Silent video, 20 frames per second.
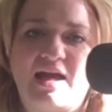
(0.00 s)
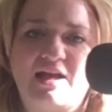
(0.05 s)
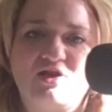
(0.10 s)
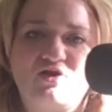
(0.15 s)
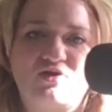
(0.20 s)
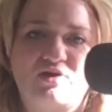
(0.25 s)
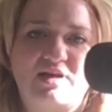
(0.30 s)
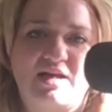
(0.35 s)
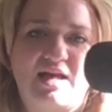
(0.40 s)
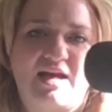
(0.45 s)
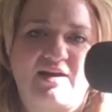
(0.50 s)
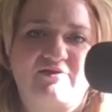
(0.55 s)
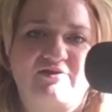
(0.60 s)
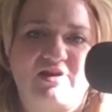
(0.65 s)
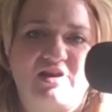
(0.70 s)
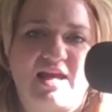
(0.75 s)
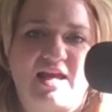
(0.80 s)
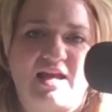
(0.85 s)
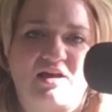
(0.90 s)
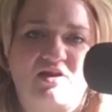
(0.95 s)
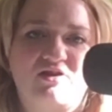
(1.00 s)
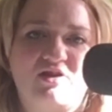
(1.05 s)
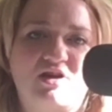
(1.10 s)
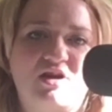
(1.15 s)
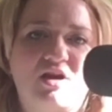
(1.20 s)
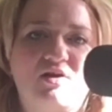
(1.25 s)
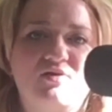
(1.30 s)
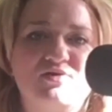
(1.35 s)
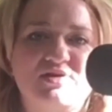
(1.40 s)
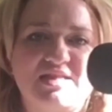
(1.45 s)
and you can have a link
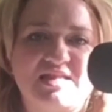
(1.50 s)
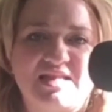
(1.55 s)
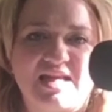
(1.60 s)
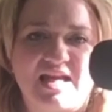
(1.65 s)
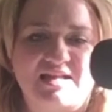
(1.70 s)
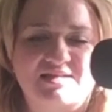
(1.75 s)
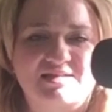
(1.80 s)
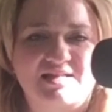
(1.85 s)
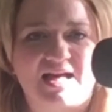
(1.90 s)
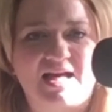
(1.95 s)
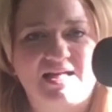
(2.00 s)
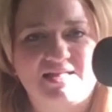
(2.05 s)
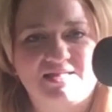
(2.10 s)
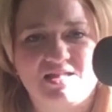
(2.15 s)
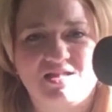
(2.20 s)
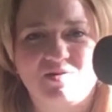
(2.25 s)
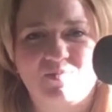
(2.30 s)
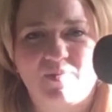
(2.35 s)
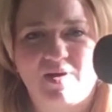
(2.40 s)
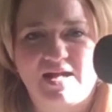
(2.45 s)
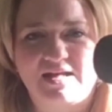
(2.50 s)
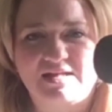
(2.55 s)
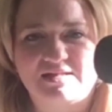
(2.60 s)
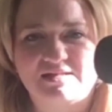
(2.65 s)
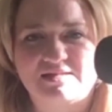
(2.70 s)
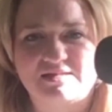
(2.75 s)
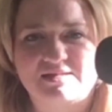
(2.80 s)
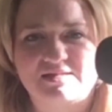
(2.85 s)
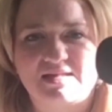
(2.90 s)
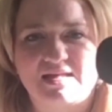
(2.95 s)
that goes and gets that as a
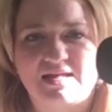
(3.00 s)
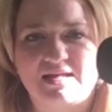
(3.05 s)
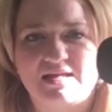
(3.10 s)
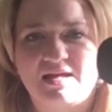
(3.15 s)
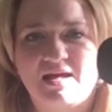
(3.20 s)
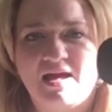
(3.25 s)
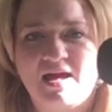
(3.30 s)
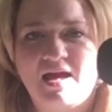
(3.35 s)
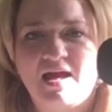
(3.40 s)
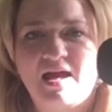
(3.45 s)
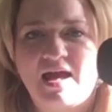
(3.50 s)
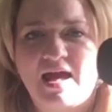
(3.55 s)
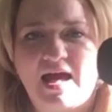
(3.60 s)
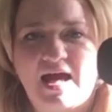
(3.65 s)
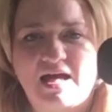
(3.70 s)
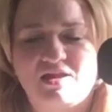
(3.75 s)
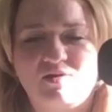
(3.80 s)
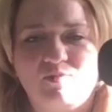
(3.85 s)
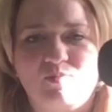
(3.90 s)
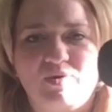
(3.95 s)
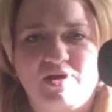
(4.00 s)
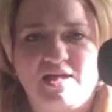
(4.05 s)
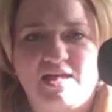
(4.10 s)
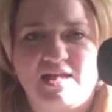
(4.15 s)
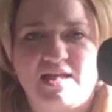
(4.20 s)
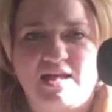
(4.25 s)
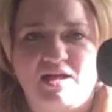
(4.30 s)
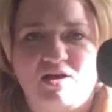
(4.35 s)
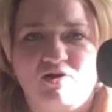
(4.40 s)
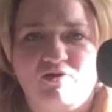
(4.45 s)
dependency at the
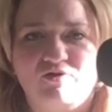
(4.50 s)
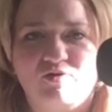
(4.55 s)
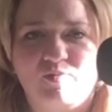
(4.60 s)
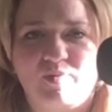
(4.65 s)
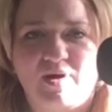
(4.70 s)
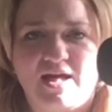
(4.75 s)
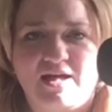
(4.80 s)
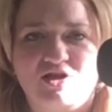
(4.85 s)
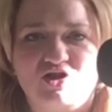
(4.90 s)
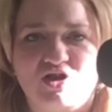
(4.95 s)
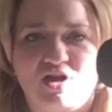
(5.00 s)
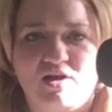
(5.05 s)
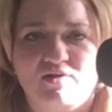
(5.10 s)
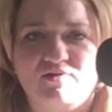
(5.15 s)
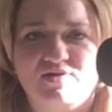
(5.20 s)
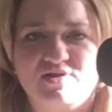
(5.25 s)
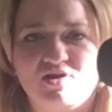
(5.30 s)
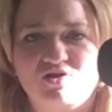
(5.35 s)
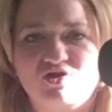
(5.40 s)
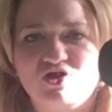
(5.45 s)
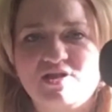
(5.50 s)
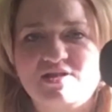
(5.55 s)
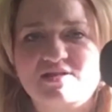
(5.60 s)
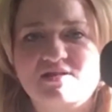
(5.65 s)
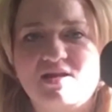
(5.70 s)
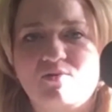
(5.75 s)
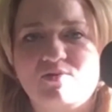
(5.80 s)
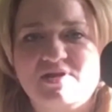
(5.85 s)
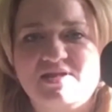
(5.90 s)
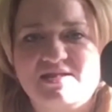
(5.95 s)
beginning of the page load. So
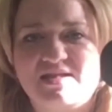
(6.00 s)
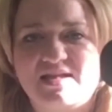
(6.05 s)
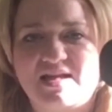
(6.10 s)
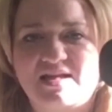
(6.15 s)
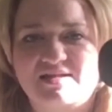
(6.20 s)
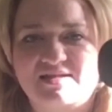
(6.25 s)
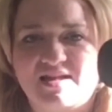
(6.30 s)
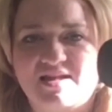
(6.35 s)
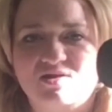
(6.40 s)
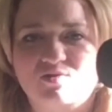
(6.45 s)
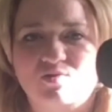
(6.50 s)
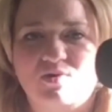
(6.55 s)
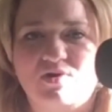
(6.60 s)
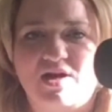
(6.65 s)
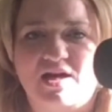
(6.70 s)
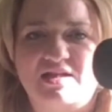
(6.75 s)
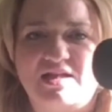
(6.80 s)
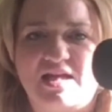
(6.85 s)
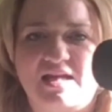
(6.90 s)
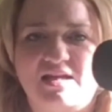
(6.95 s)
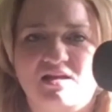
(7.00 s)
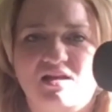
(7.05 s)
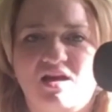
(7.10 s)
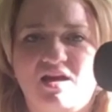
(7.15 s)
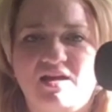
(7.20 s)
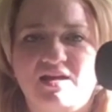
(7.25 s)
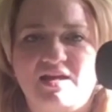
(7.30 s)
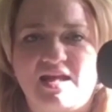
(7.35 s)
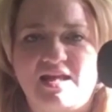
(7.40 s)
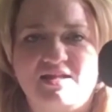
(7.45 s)
just like with CSS we had
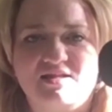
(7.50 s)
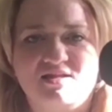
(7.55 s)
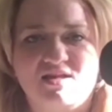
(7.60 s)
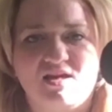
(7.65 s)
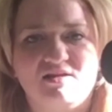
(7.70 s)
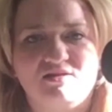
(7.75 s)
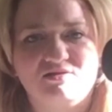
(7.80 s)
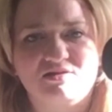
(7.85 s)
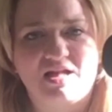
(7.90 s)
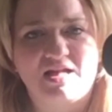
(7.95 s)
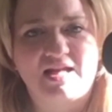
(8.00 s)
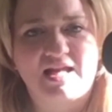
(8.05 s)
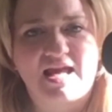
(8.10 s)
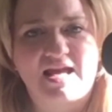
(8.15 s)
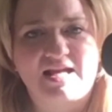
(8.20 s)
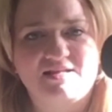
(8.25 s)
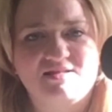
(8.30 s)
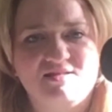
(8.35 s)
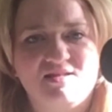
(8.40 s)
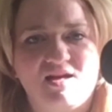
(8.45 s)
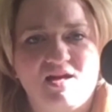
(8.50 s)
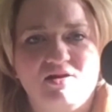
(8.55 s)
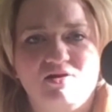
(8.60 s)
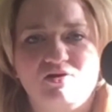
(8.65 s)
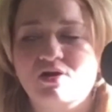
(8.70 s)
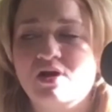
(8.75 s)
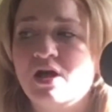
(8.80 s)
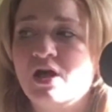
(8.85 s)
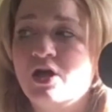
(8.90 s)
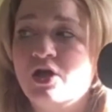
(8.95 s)
inline, internal and
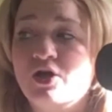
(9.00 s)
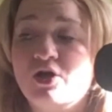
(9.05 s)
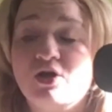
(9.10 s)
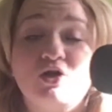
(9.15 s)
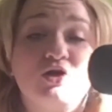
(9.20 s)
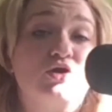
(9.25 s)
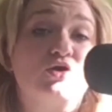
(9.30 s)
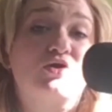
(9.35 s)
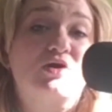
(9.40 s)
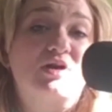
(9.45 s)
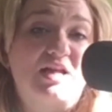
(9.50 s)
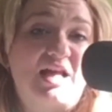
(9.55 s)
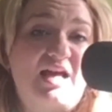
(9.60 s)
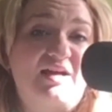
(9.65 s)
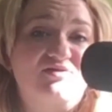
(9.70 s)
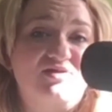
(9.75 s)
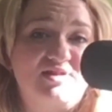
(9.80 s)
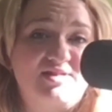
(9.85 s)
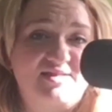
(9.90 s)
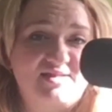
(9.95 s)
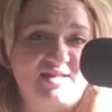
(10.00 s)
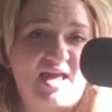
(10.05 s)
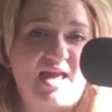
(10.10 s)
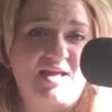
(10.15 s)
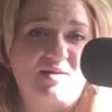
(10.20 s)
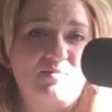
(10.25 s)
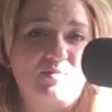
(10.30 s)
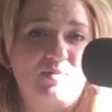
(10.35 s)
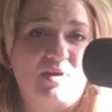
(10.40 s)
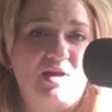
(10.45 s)
external, you can have the
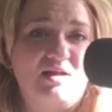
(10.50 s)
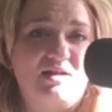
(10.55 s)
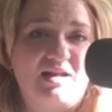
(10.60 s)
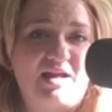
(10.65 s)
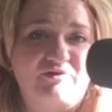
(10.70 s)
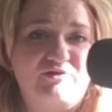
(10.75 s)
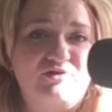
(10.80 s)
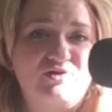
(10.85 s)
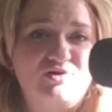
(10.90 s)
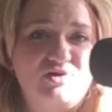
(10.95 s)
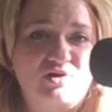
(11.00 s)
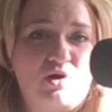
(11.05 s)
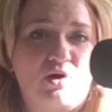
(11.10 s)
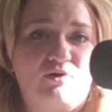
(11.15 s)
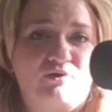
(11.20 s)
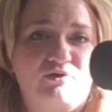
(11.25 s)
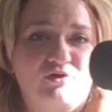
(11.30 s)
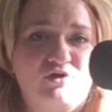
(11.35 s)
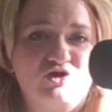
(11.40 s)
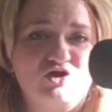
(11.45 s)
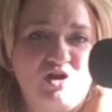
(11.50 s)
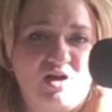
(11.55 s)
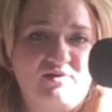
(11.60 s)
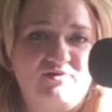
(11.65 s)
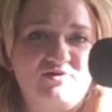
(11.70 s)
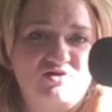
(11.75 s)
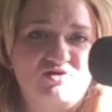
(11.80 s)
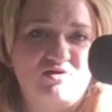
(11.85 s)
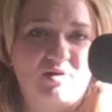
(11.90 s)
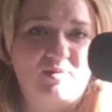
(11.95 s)
same levels of
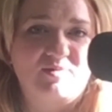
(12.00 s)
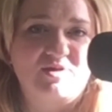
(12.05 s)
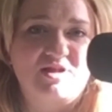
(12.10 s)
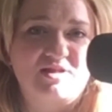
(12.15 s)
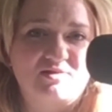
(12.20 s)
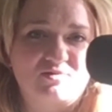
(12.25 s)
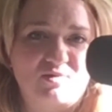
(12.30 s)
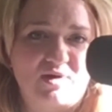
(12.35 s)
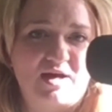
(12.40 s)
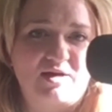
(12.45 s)
JavaScript as